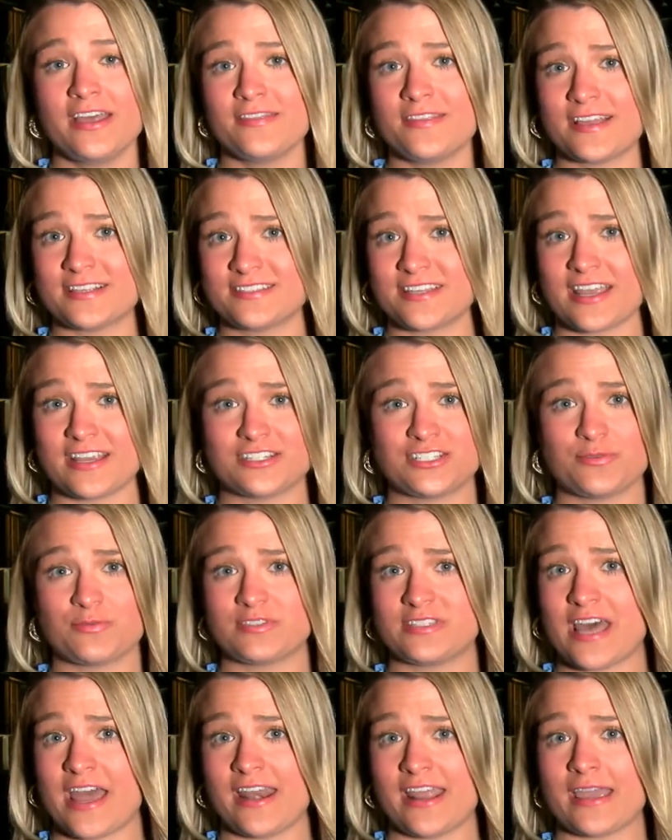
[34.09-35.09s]
They say she
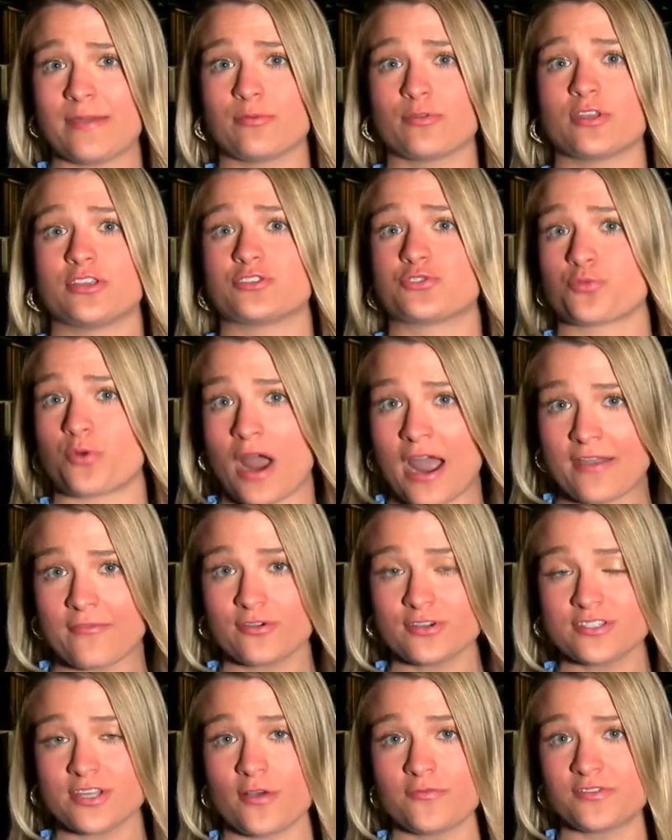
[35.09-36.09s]
was then able to drive
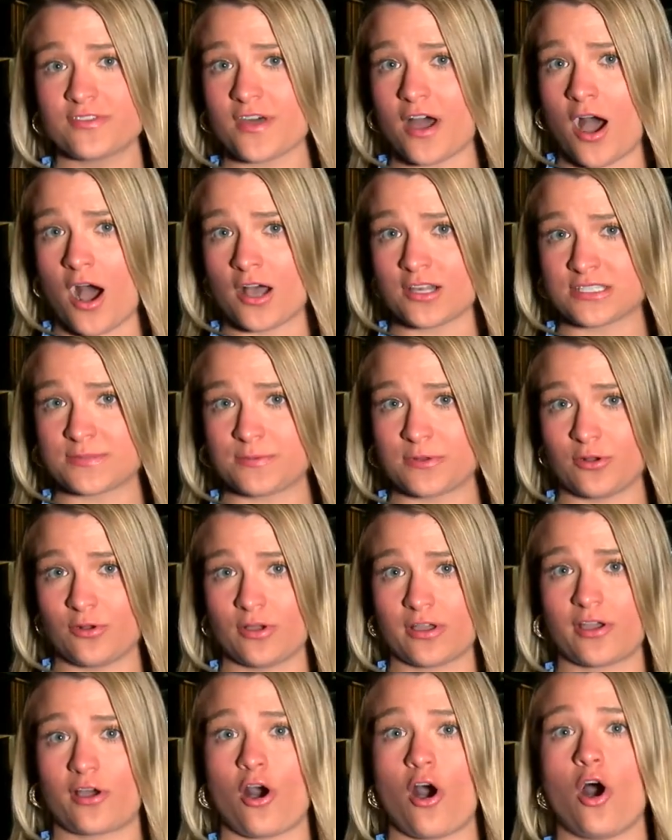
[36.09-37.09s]
herself to the hospital
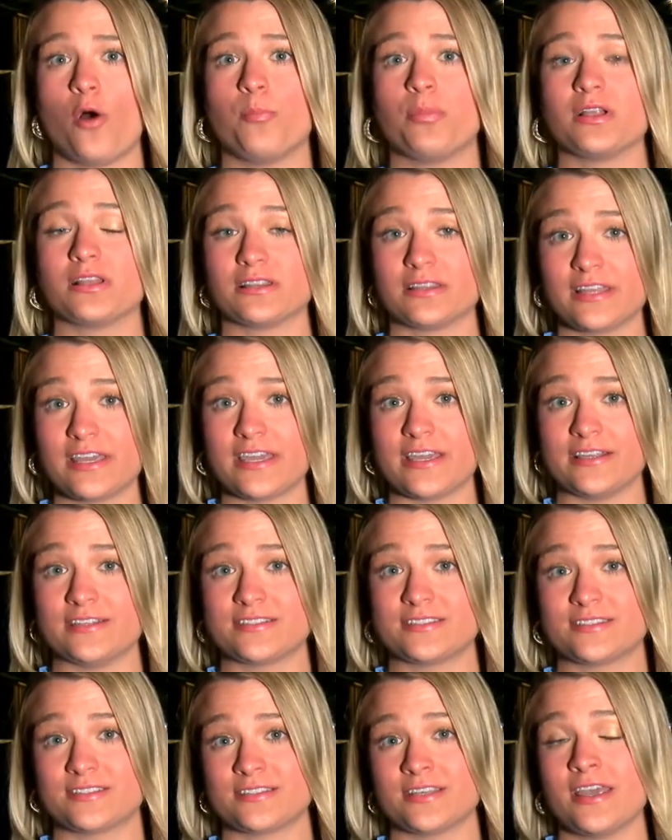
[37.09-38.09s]
and call
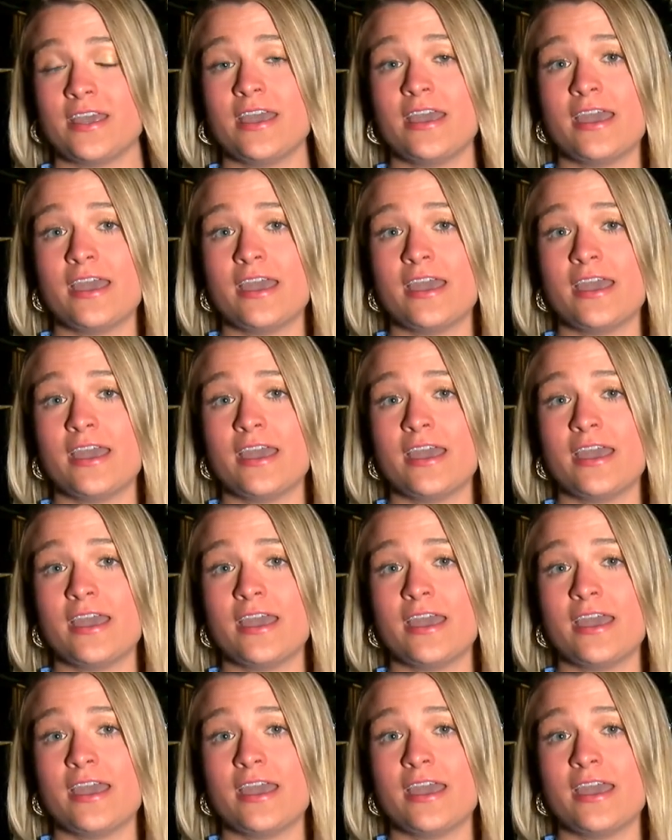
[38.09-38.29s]
police.